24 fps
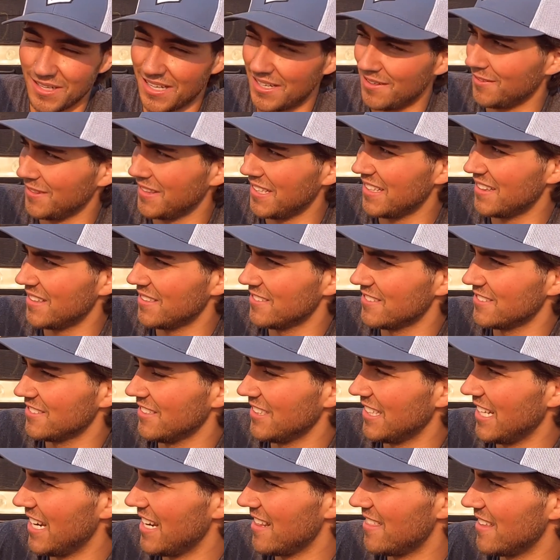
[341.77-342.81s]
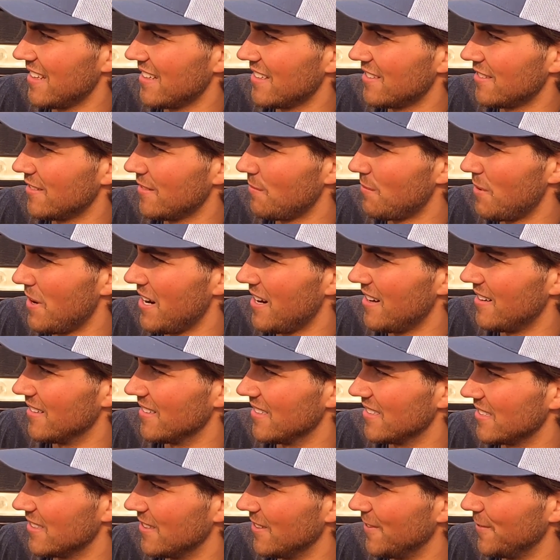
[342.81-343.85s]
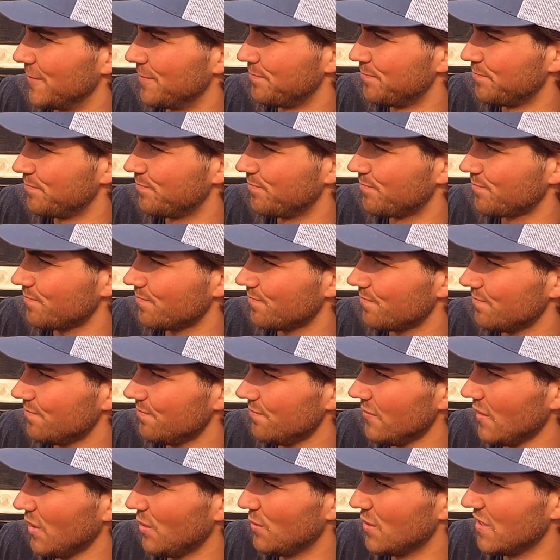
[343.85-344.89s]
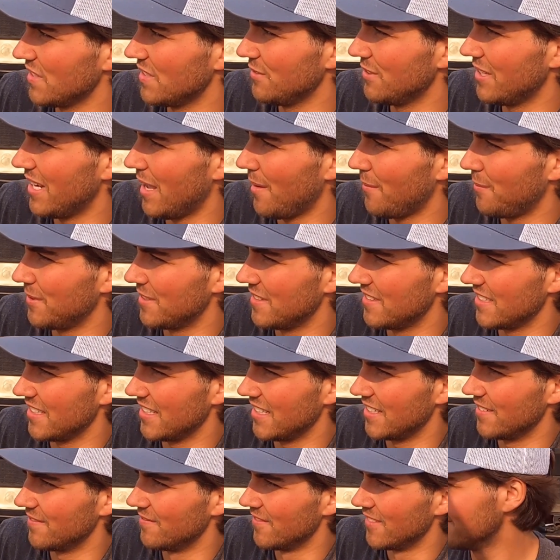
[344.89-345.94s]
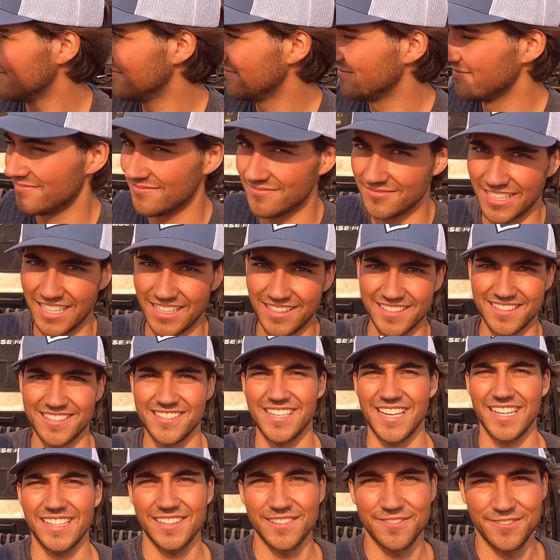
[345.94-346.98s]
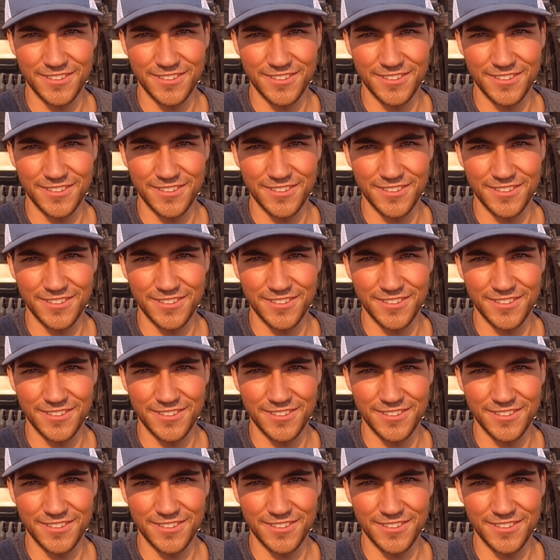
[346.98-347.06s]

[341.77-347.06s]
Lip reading: I don't think there's really anything to repair, so we'll see what happens there. Now let's check the